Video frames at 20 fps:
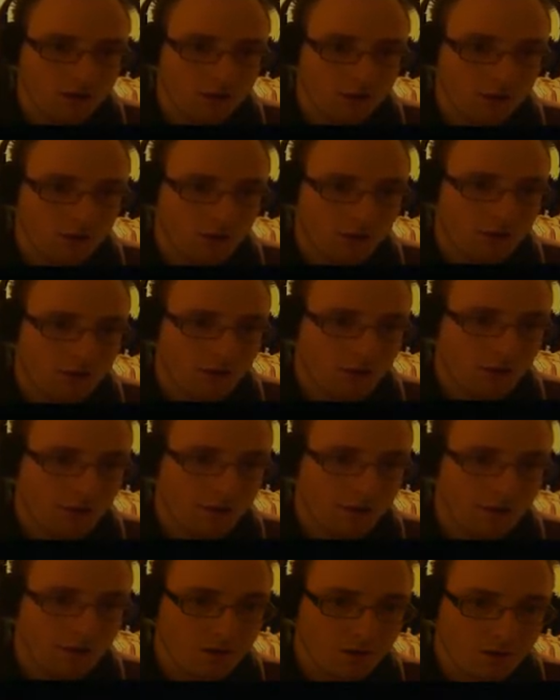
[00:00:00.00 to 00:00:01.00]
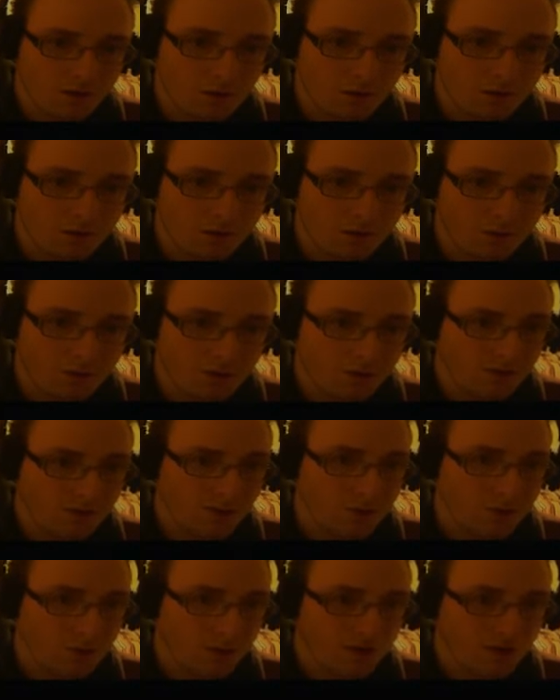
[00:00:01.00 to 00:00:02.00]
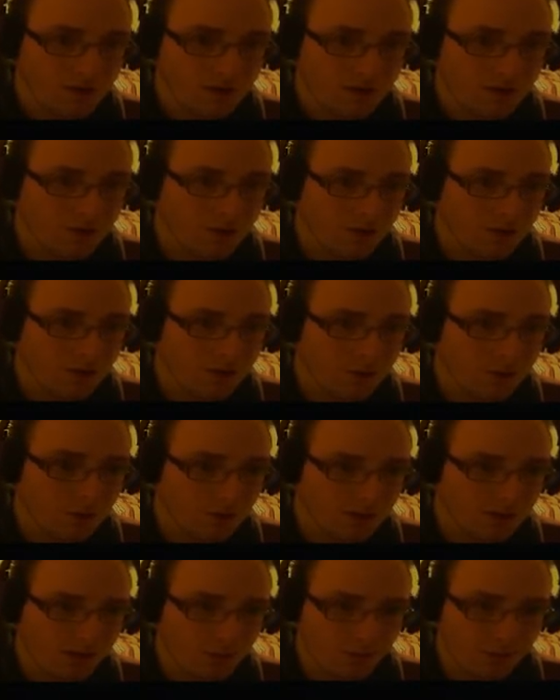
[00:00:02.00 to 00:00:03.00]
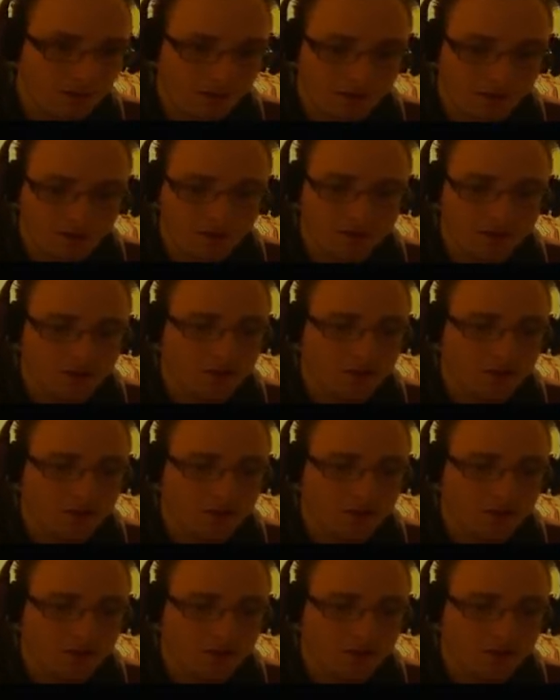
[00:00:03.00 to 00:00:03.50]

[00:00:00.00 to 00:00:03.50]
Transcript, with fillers: Okay, I, I refuse to accept what I do not know what's happening.